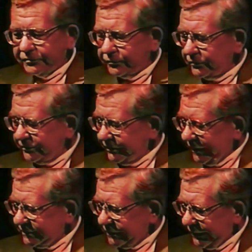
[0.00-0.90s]
two
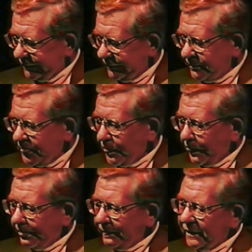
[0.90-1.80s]
or three days later,
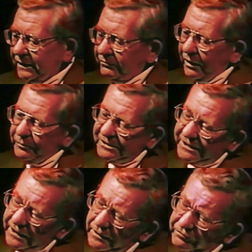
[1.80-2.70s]
a
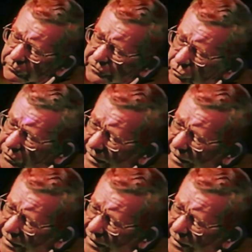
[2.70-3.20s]
representative